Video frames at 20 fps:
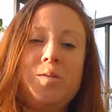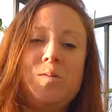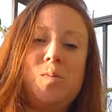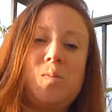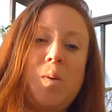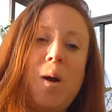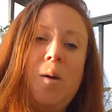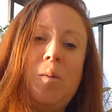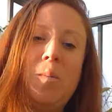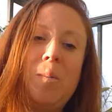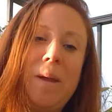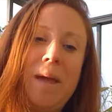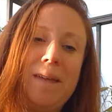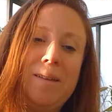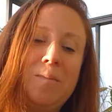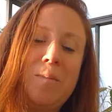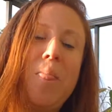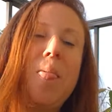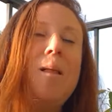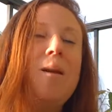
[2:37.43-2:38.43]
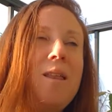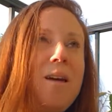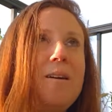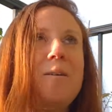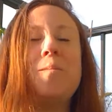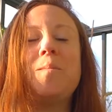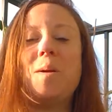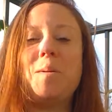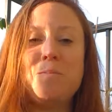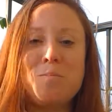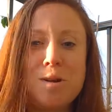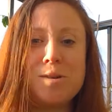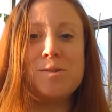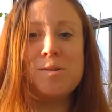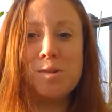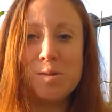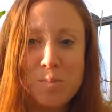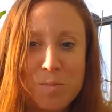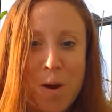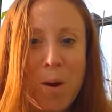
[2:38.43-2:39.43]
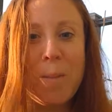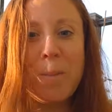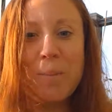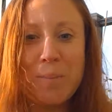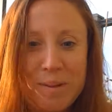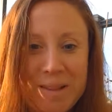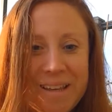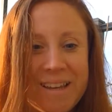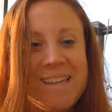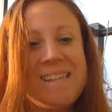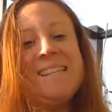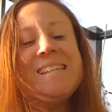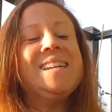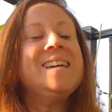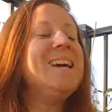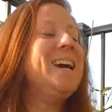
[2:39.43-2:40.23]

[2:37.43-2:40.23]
sprout plant, no, my Brussels sprout plant